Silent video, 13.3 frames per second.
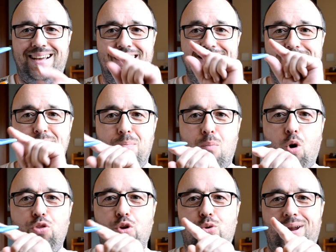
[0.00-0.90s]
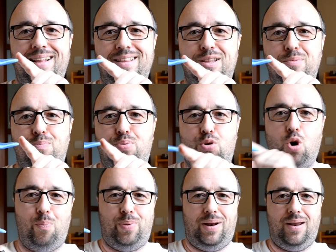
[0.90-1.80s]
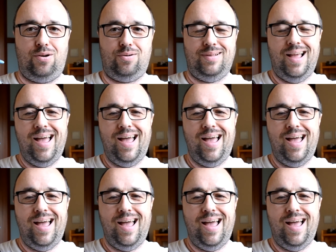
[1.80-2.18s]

has the motor and the propeller.